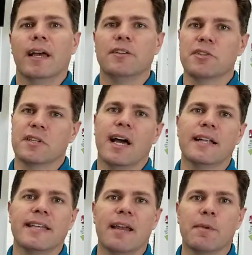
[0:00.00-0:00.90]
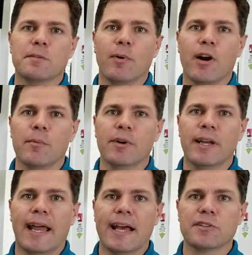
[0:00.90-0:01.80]
just contact Miss Barbara
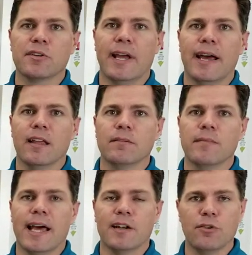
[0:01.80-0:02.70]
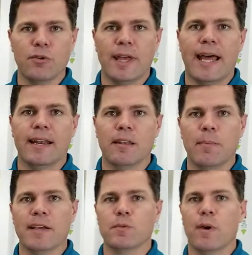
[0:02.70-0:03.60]
and ask her how to do that in the
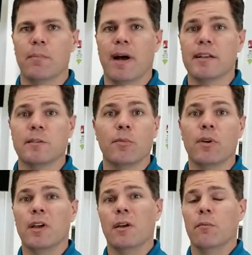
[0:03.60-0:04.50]
best way possible.